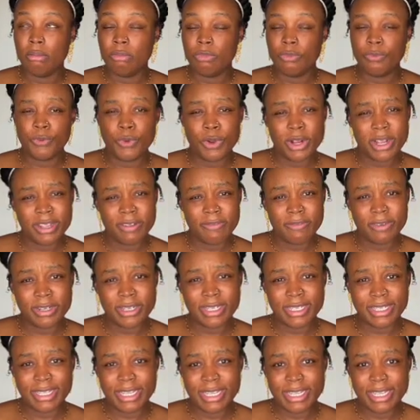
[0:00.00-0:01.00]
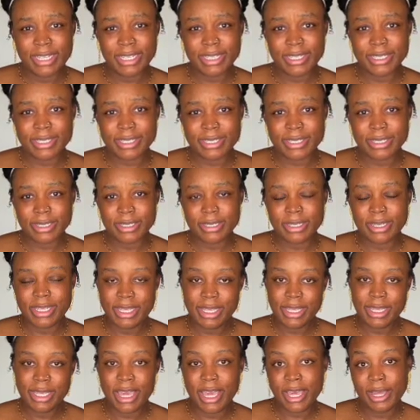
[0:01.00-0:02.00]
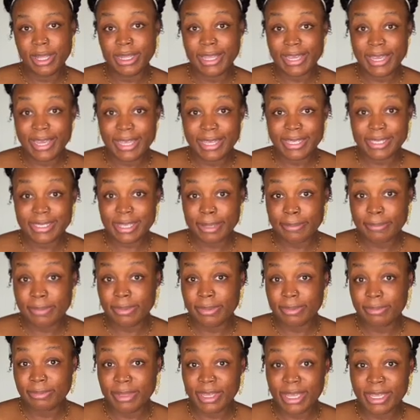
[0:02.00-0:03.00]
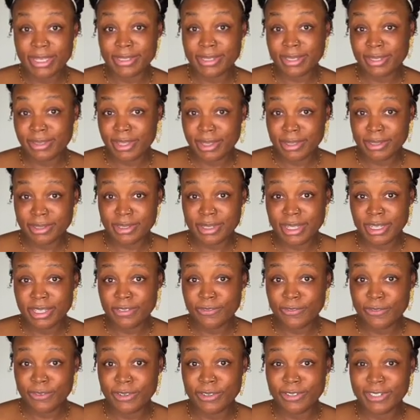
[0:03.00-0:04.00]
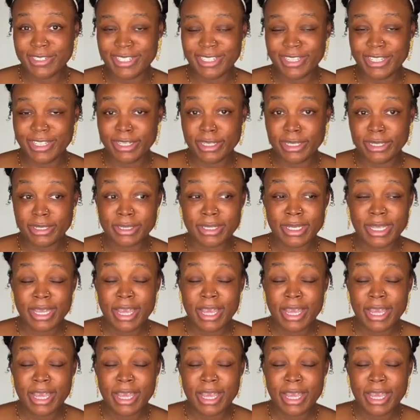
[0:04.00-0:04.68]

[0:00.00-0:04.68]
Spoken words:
Forever Deluxe, DLX. I'm guessing that stands for deluxe.